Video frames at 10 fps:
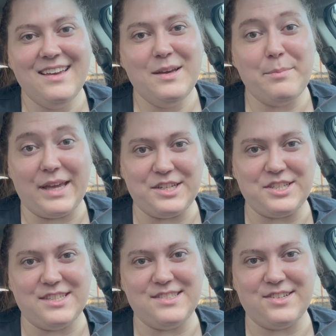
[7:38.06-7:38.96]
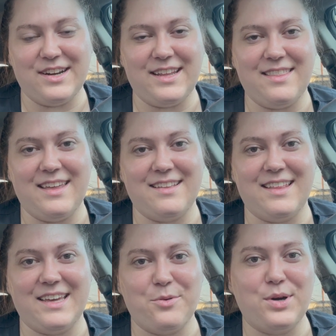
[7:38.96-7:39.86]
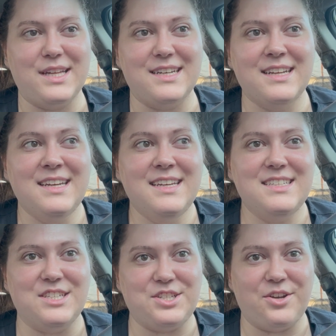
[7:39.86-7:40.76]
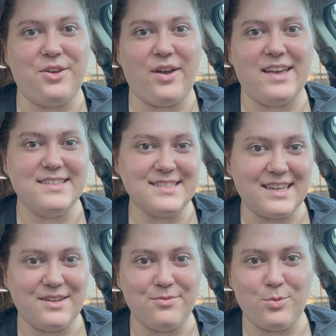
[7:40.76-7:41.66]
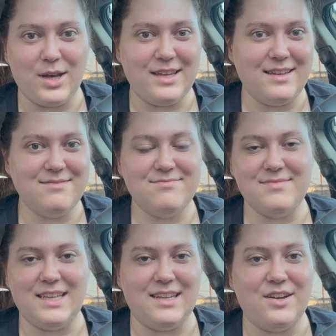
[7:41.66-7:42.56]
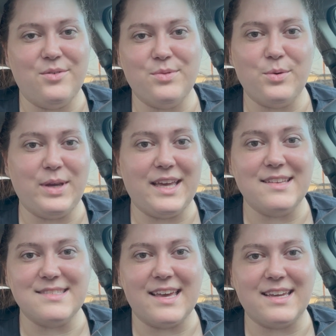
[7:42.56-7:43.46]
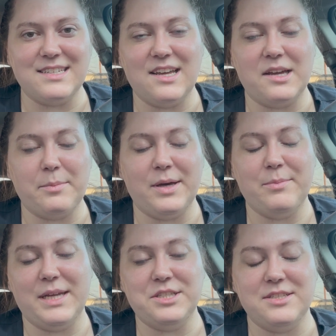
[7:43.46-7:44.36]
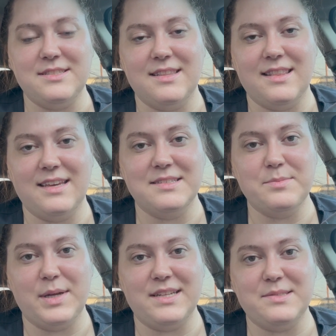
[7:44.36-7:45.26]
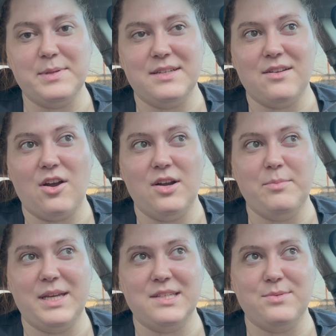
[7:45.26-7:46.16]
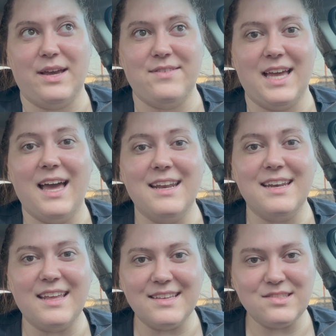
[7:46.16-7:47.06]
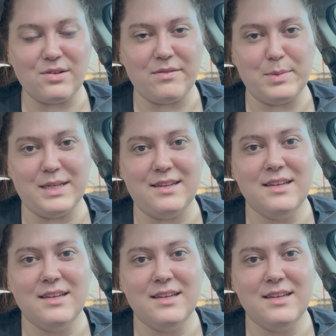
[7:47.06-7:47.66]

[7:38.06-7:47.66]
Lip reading: patients or anything. Like, I want to show you guys kind of what, you know, the week is like and talk about patients and things, but it's been hard because we haven't had any. So I've been